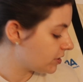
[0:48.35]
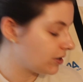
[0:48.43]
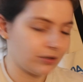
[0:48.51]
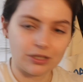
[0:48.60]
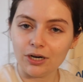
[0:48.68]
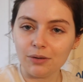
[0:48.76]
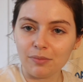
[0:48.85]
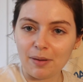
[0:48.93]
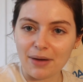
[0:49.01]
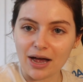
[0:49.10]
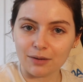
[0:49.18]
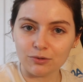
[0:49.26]
starting with my
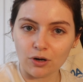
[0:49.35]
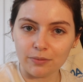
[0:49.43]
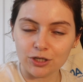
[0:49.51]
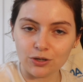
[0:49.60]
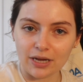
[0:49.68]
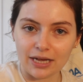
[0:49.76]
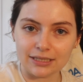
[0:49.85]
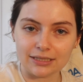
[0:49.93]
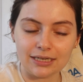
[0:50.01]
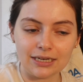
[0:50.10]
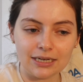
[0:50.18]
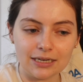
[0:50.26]
backup drawer, which you can't
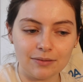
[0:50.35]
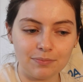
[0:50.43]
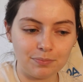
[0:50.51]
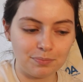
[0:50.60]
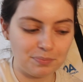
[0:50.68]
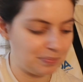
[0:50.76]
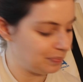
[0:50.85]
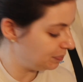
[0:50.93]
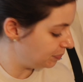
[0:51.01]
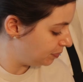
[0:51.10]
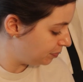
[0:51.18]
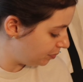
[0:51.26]
see.
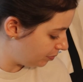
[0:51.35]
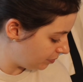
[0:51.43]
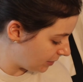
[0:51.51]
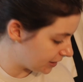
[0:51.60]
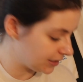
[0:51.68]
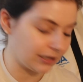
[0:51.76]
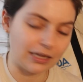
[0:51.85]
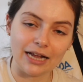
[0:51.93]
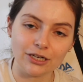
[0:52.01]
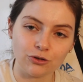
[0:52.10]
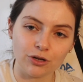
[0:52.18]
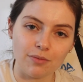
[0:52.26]
It's the
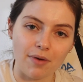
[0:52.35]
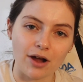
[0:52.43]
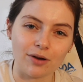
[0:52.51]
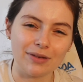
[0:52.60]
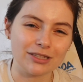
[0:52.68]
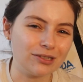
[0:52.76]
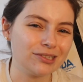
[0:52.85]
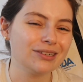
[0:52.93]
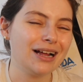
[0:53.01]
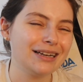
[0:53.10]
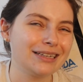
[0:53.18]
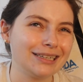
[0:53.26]
last drawer on the bottom. It's also
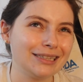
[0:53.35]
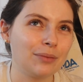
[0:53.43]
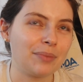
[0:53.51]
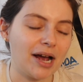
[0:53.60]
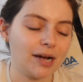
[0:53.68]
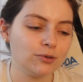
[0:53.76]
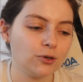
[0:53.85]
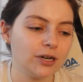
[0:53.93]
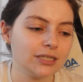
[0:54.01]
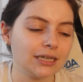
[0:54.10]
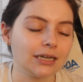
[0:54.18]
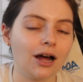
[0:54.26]
not technically a backup drawer,
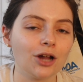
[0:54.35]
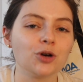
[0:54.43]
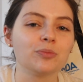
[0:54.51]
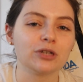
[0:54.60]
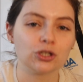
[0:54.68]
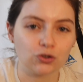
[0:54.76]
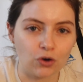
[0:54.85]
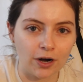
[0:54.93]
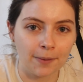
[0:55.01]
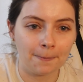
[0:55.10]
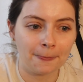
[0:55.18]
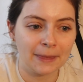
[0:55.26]
it's like an unopened
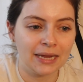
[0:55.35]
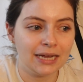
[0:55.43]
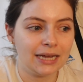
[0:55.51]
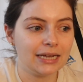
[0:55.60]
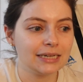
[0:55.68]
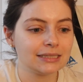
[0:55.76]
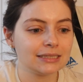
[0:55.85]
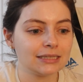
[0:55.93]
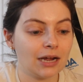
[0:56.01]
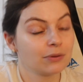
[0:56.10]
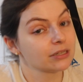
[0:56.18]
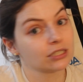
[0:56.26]
drawer.
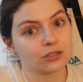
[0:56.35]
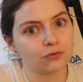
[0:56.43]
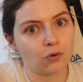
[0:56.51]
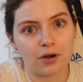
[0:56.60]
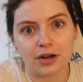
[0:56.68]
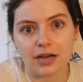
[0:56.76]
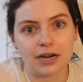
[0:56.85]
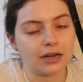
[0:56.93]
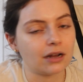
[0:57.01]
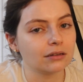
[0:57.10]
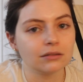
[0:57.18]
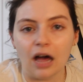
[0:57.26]
I went to Sephora and
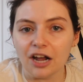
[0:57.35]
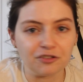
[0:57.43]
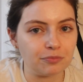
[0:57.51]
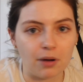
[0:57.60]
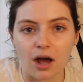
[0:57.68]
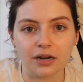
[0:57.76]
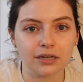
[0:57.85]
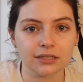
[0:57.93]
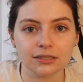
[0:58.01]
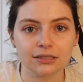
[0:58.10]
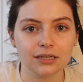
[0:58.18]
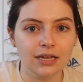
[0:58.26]
got a lot of
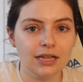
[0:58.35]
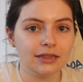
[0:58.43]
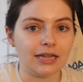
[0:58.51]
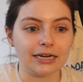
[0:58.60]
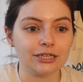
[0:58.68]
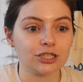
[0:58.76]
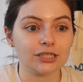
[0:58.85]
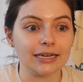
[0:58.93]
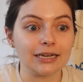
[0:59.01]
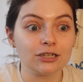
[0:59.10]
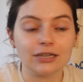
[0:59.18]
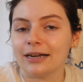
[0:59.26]
products that I just
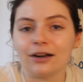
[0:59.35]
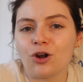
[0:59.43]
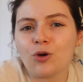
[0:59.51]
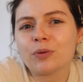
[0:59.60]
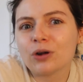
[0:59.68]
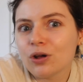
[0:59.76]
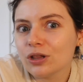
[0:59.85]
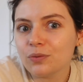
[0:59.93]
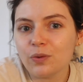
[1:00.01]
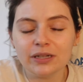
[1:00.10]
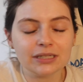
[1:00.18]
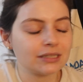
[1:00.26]
like cannot open all at
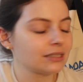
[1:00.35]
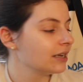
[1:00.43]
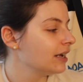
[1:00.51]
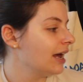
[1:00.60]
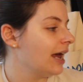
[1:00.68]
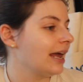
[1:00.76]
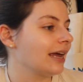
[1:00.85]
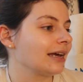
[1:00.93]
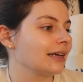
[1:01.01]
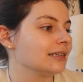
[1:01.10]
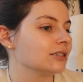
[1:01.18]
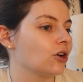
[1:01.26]
once.
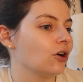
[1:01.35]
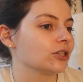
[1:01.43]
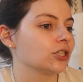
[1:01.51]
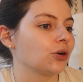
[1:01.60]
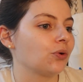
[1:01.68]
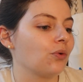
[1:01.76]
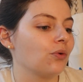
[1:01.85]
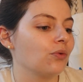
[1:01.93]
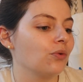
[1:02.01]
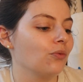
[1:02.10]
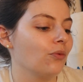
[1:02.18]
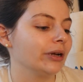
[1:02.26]
And also
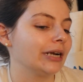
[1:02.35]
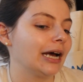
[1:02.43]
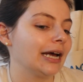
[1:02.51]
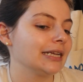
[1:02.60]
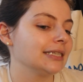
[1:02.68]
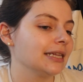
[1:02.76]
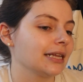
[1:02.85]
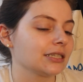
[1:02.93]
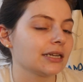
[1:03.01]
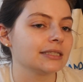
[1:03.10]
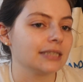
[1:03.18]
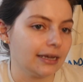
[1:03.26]
when I see things
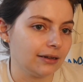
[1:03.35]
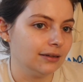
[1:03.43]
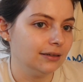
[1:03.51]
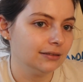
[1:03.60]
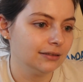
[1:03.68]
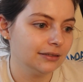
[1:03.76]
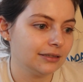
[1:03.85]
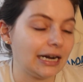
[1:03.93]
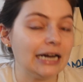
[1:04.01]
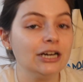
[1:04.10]
on sale that I